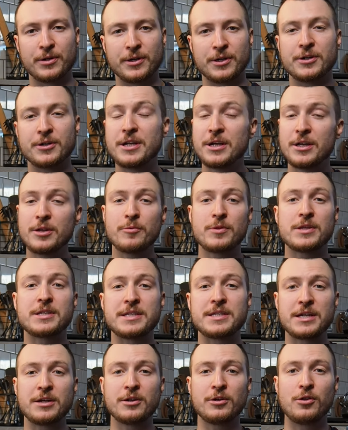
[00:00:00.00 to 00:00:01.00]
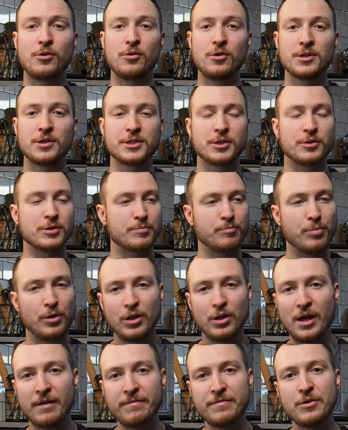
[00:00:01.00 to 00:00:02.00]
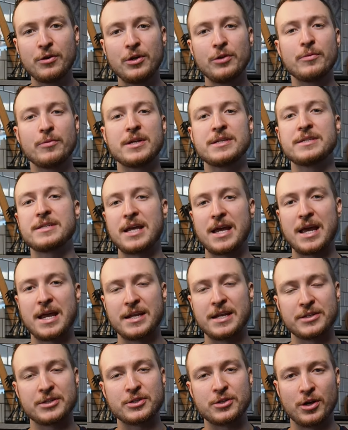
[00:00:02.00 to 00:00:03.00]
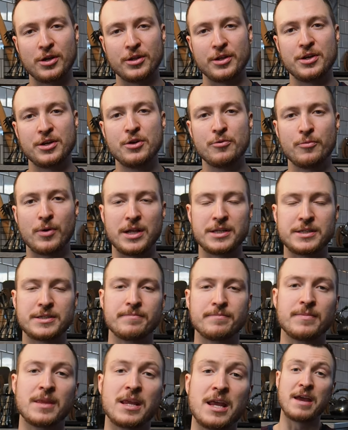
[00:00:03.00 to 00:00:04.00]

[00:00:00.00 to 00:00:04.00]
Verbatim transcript: You're dealing with a single hole, so it's pull off the old ones and install the new ones.